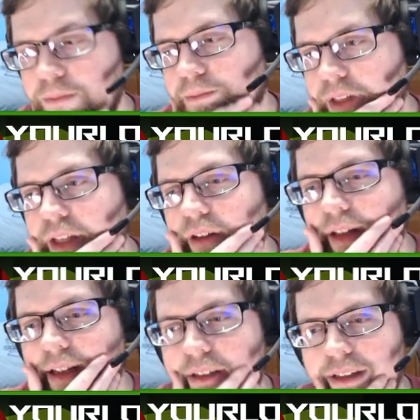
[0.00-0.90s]

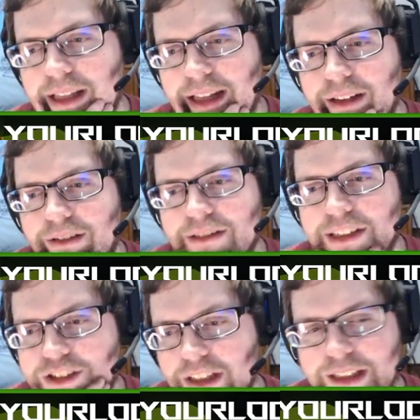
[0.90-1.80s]
he'll
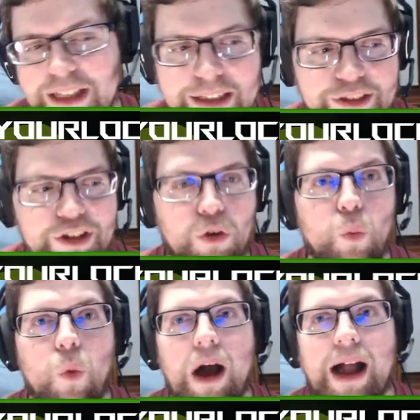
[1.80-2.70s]
essentially let us know
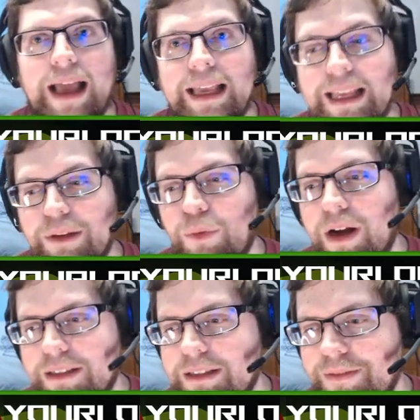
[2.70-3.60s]
why he
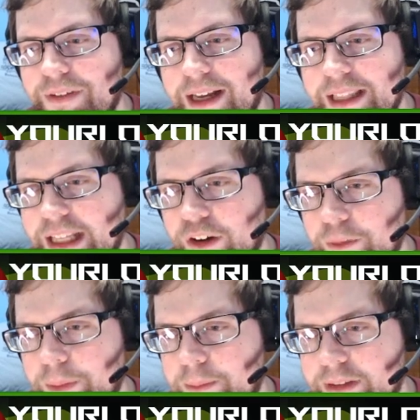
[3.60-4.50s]
wants to find the
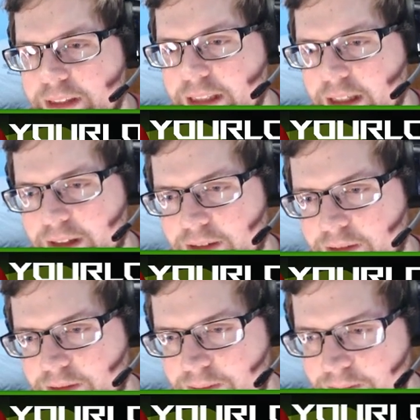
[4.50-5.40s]
Herba Mystica
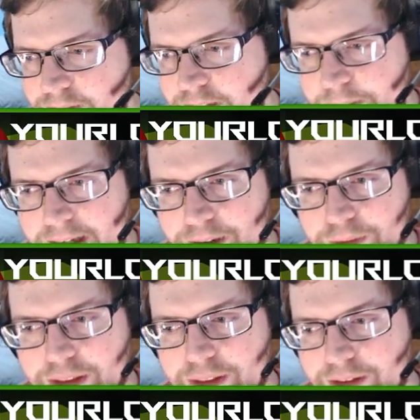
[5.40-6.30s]
to begin with.